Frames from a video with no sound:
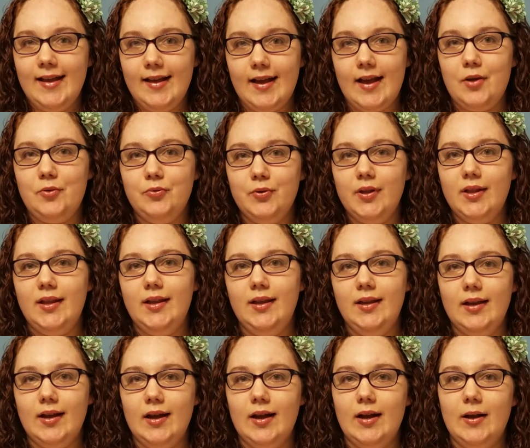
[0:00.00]
I
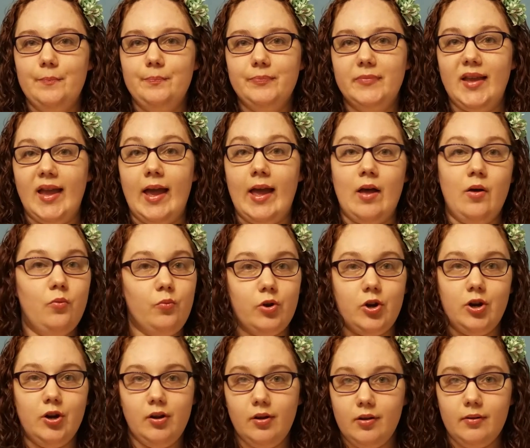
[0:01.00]
really um, can't
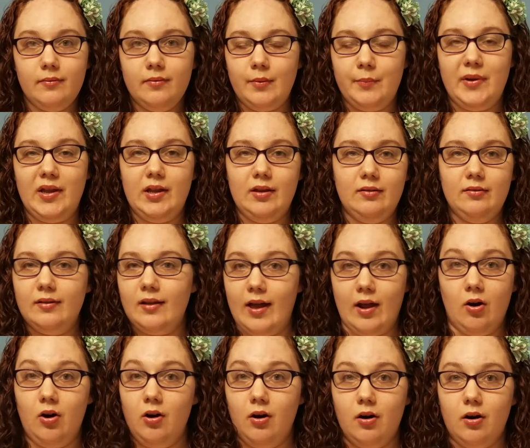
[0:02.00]
work, I mean, at
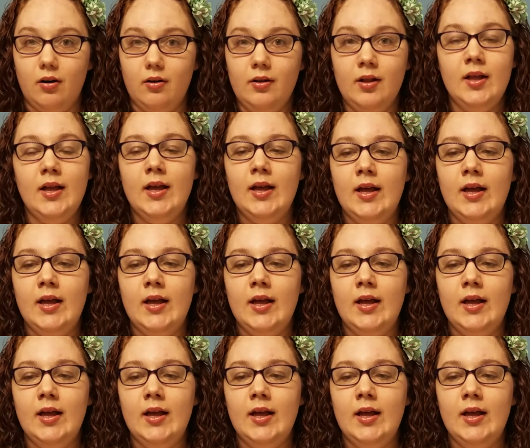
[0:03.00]
all,